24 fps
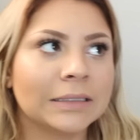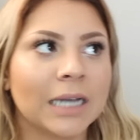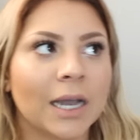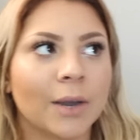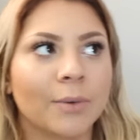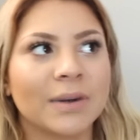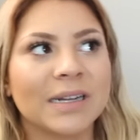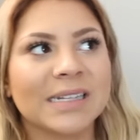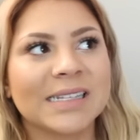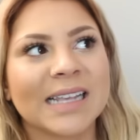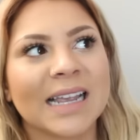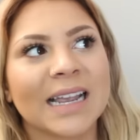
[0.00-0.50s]
I
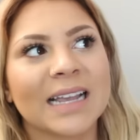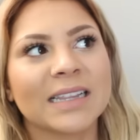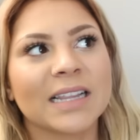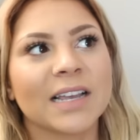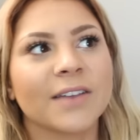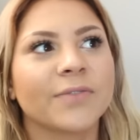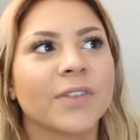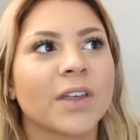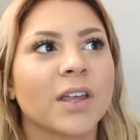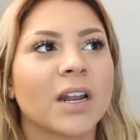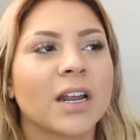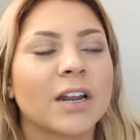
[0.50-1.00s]
want to say I
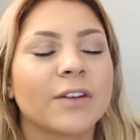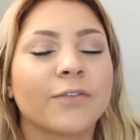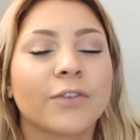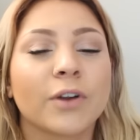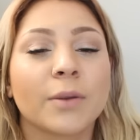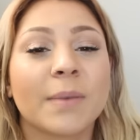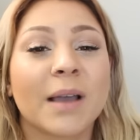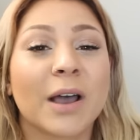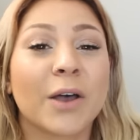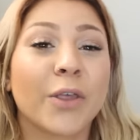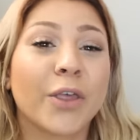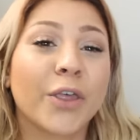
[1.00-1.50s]
left that on for
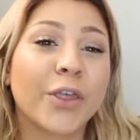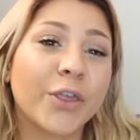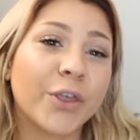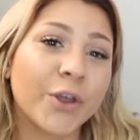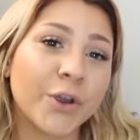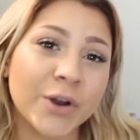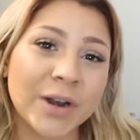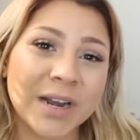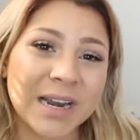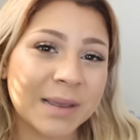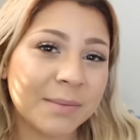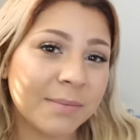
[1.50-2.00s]
about
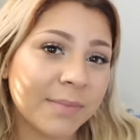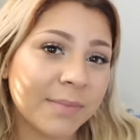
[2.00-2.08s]
30